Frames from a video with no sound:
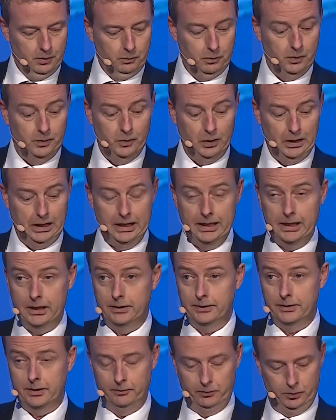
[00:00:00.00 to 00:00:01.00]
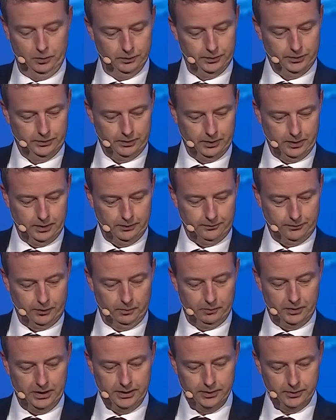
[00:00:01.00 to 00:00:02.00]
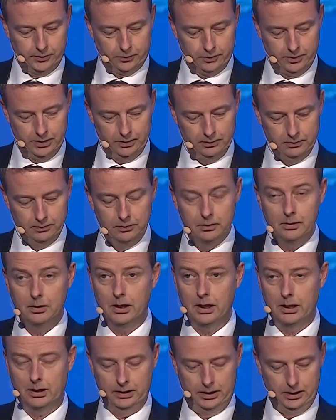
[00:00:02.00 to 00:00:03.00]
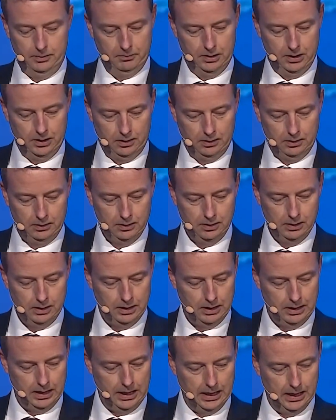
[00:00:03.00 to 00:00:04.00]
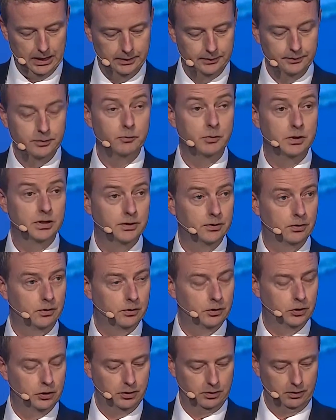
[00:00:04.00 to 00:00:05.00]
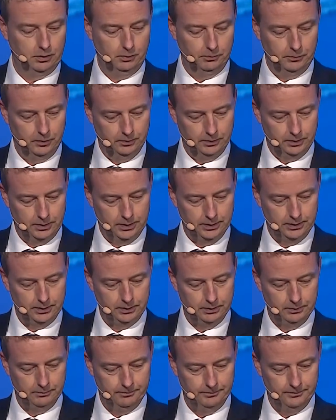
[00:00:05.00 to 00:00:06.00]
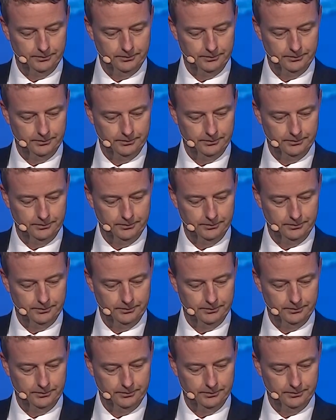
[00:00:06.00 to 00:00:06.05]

We will hear the views uh, from the industry, academia, and the research communities.